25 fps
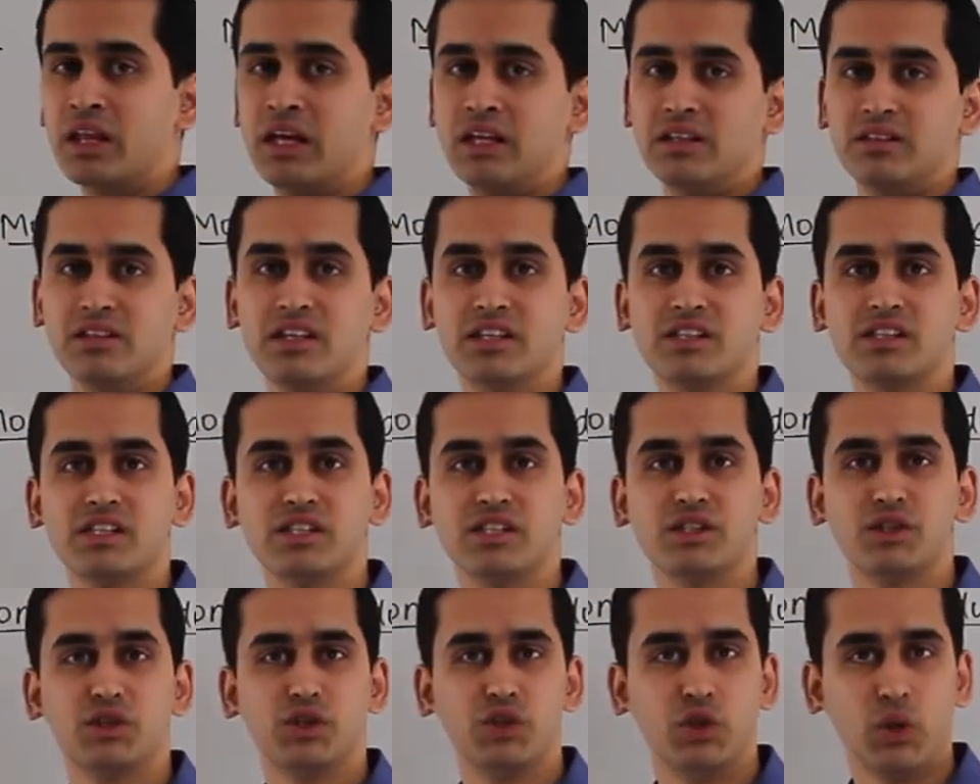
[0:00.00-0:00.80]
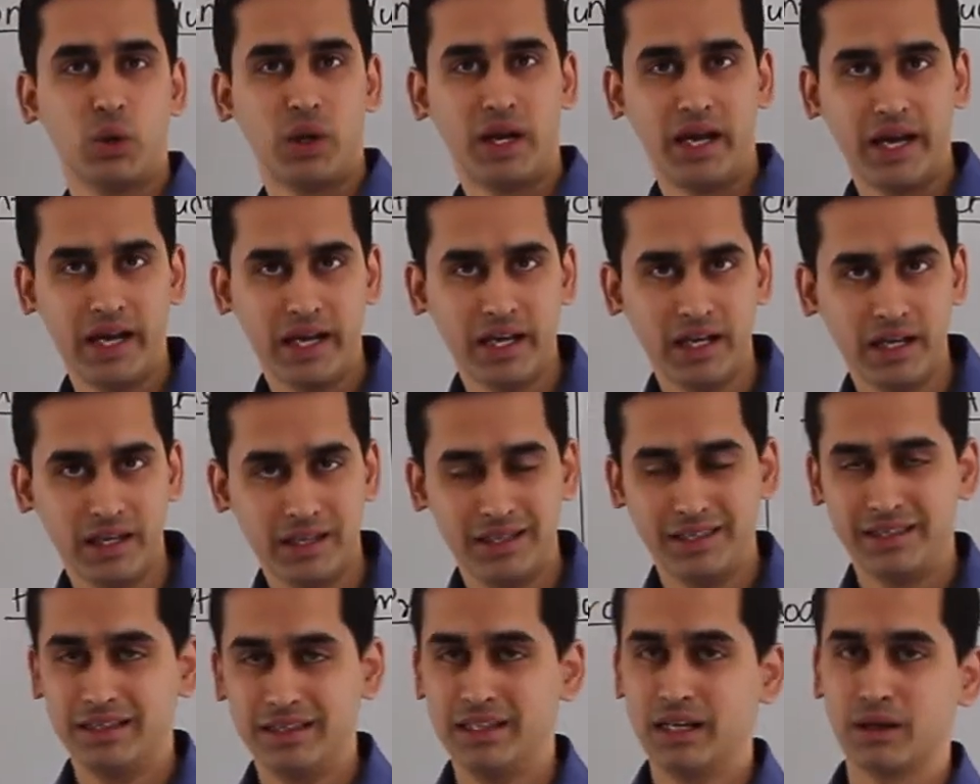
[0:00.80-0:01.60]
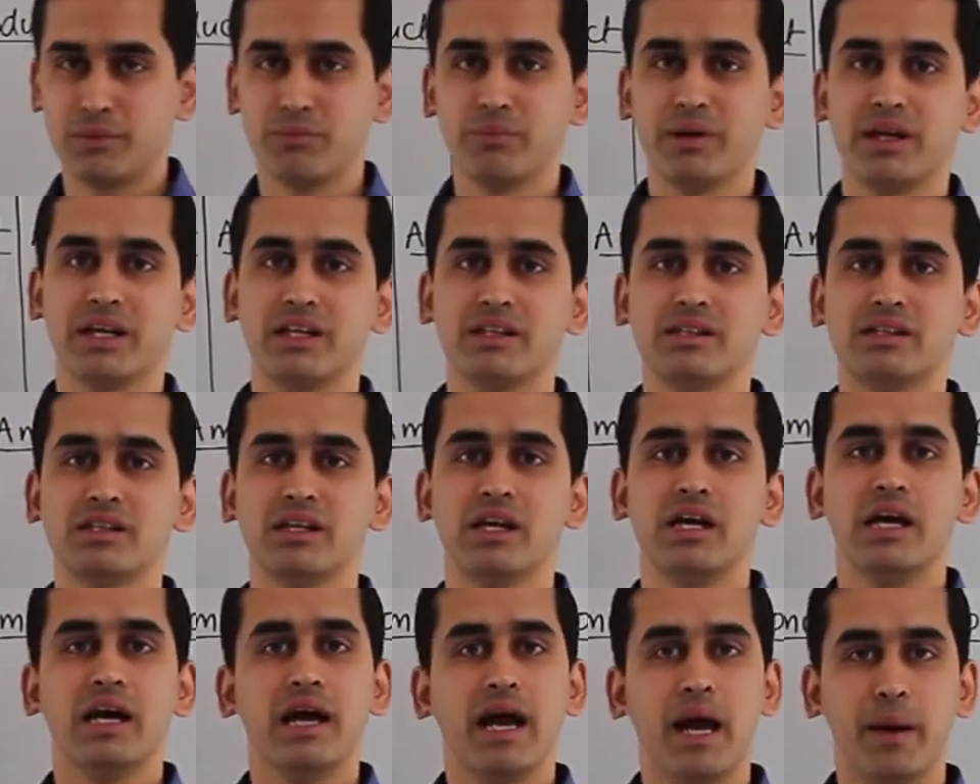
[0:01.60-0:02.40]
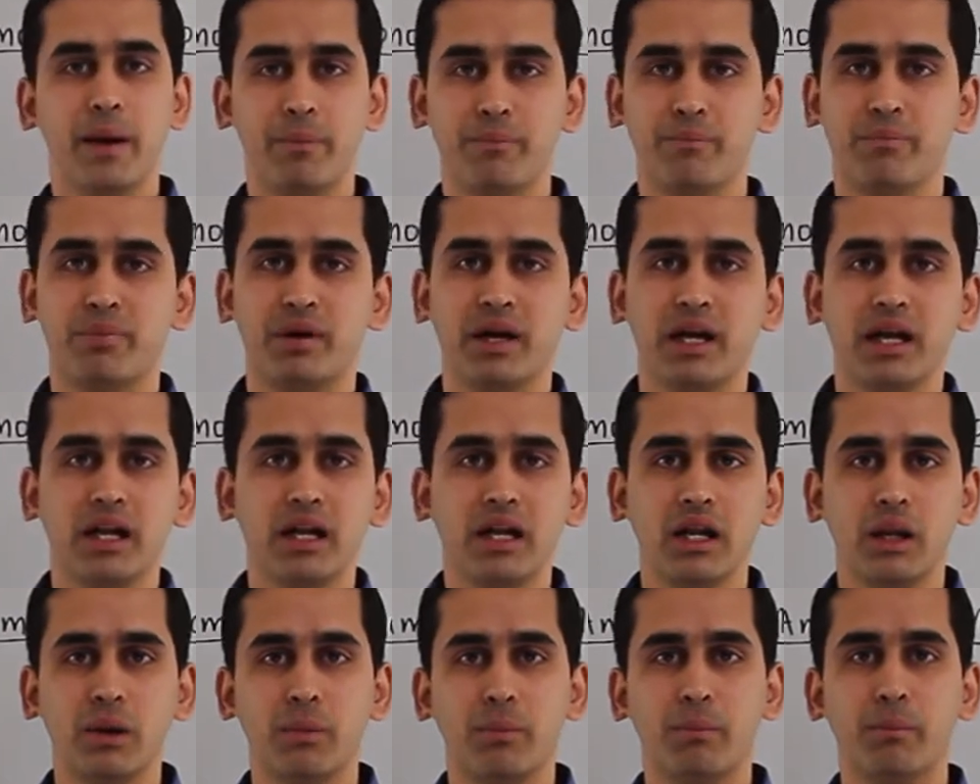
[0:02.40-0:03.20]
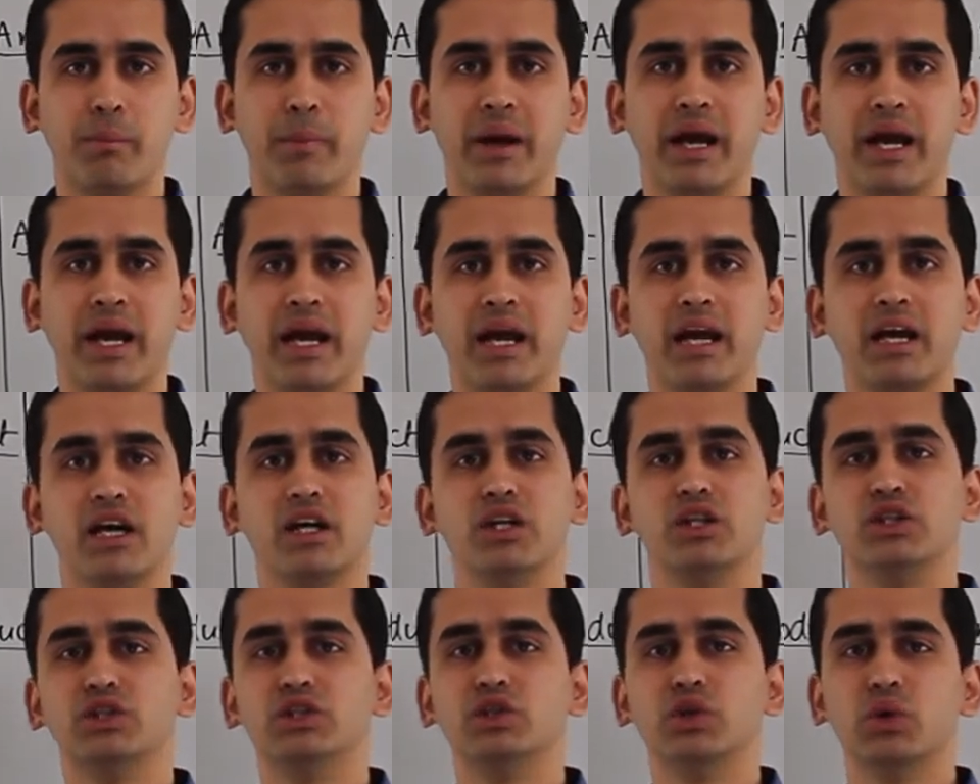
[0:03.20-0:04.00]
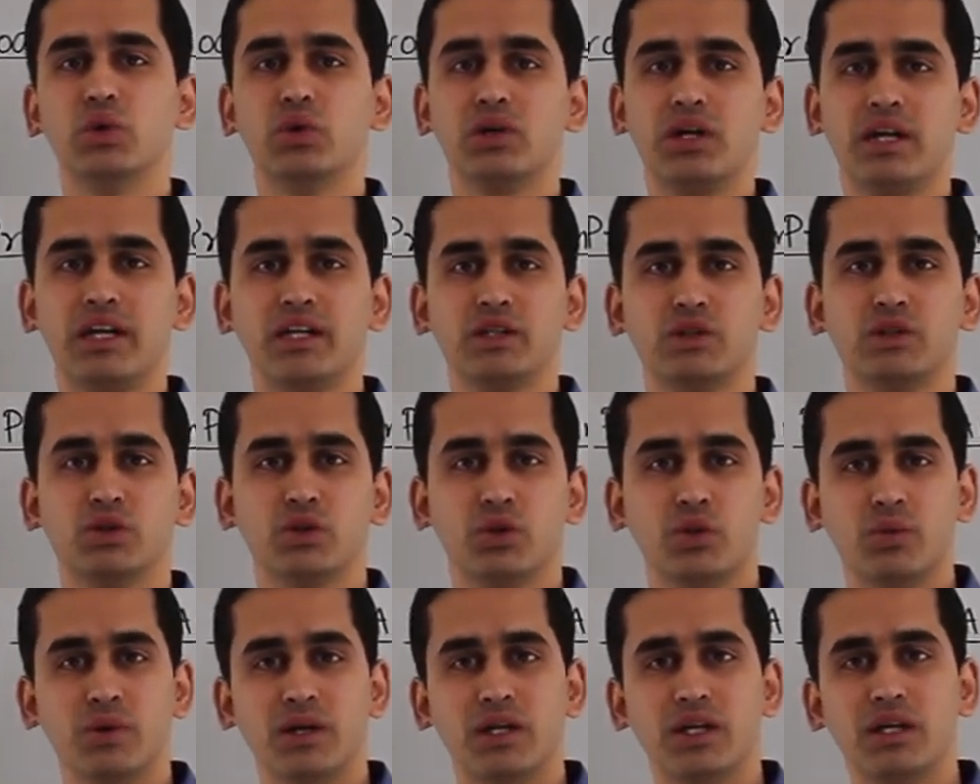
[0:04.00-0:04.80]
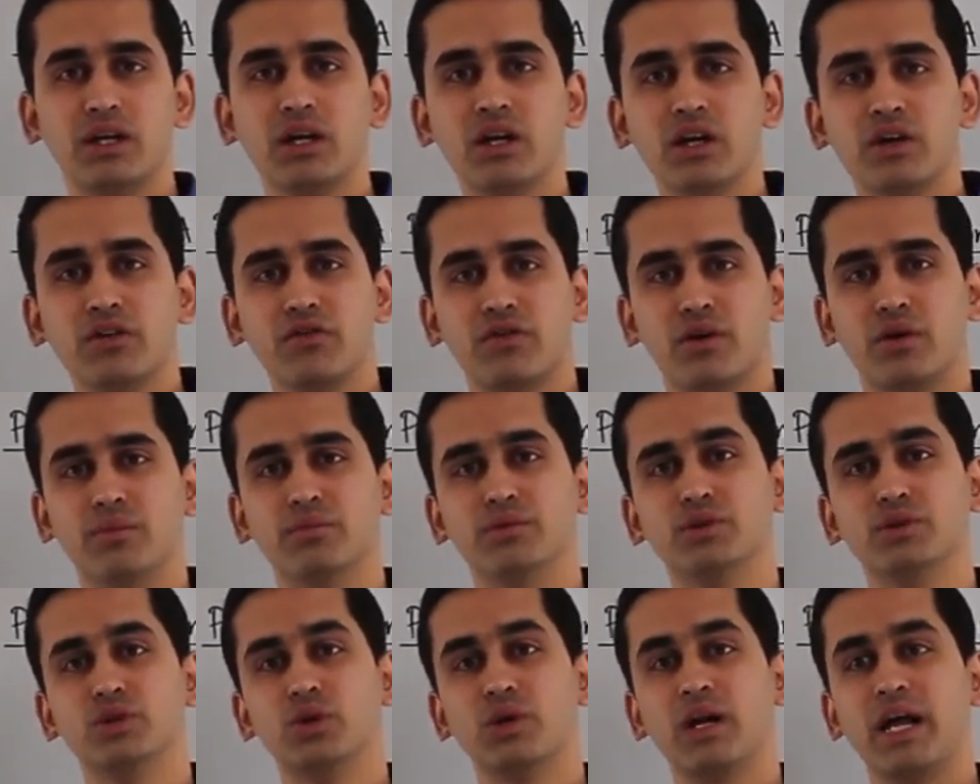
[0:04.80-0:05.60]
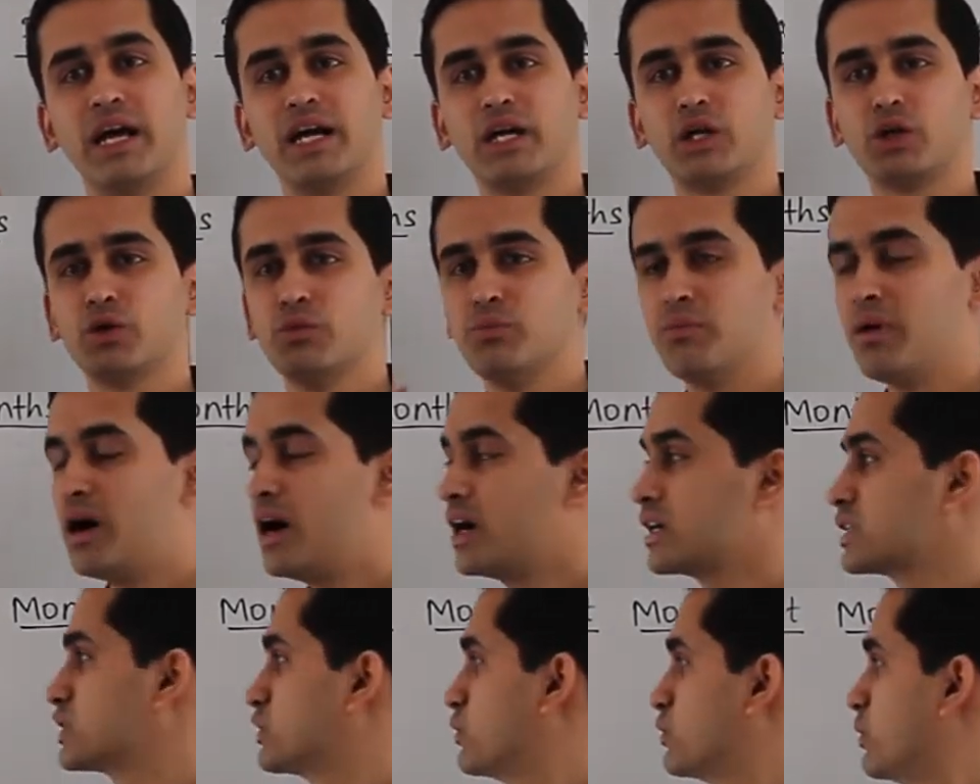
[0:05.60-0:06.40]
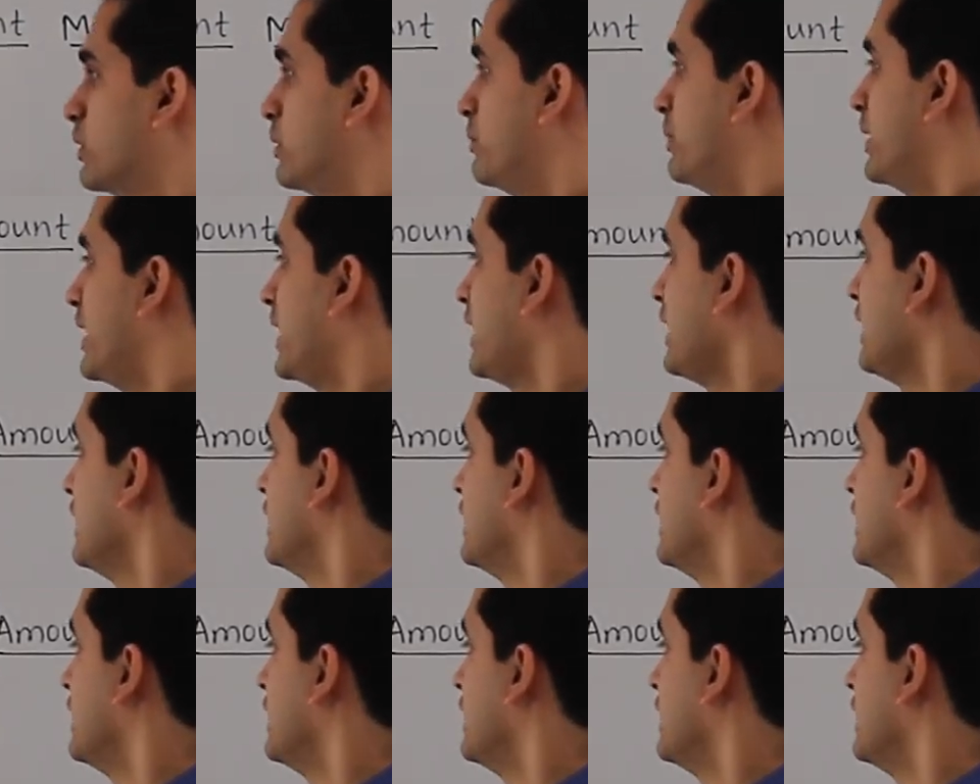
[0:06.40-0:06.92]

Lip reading: This is July, that means April, May, June is over, from July to March will be